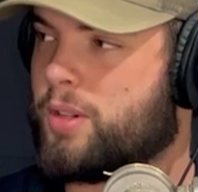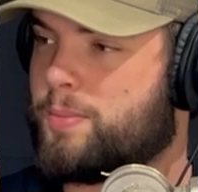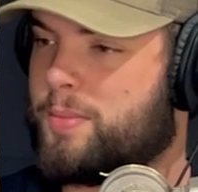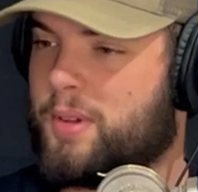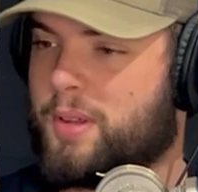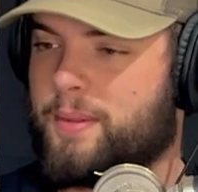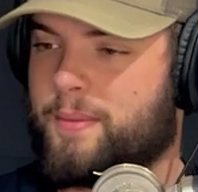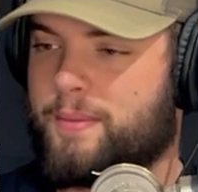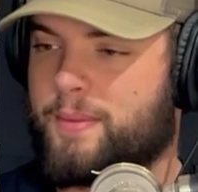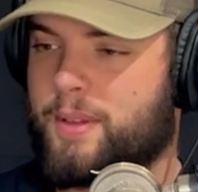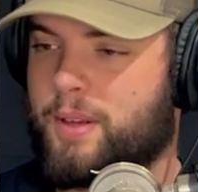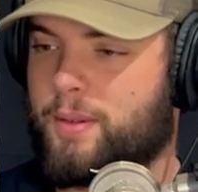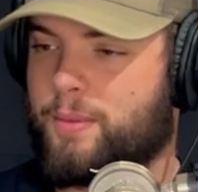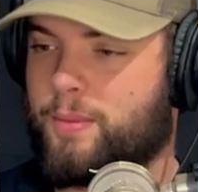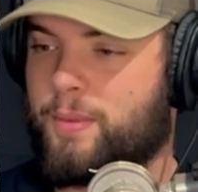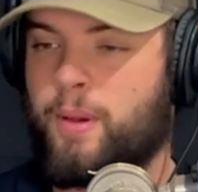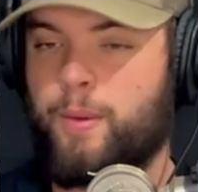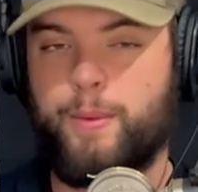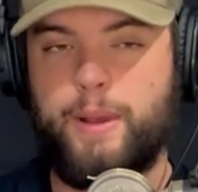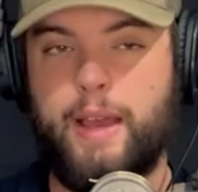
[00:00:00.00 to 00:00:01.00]
but
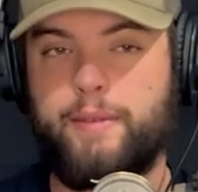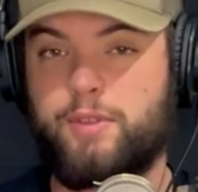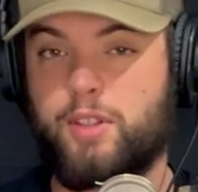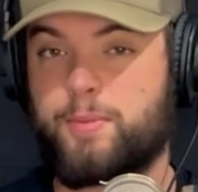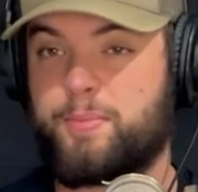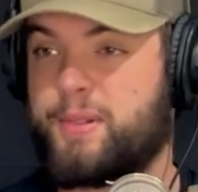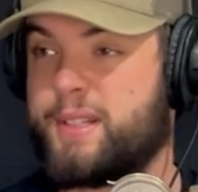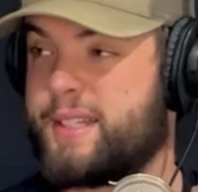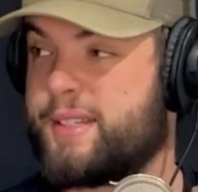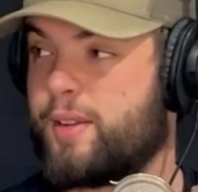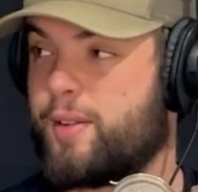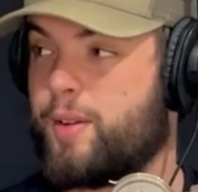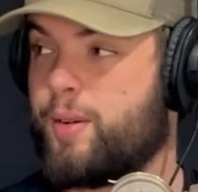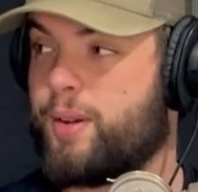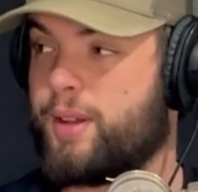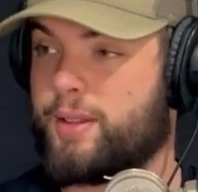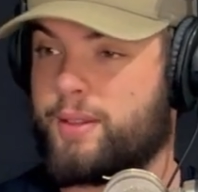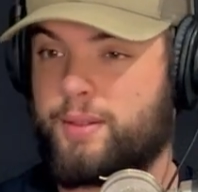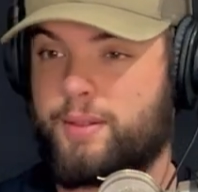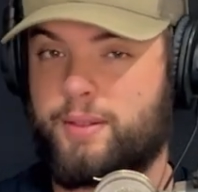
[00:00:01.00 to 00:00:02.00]
we have the splits to
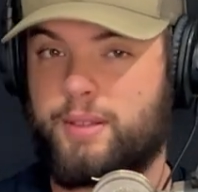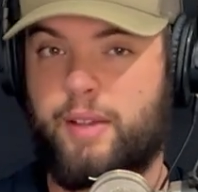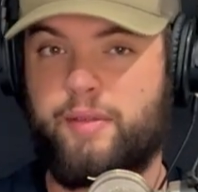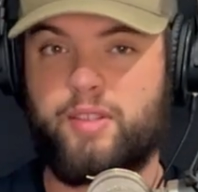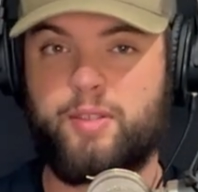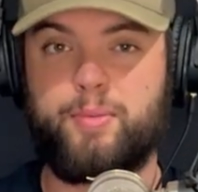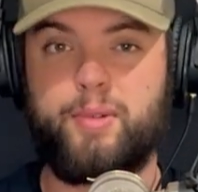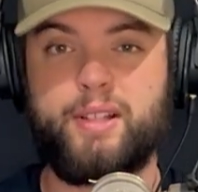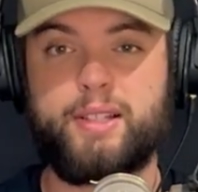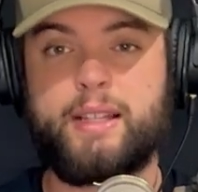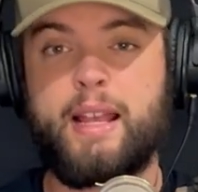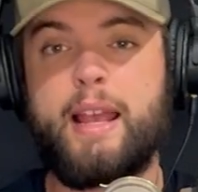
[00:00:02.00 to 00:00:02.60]
do it. 7 splits.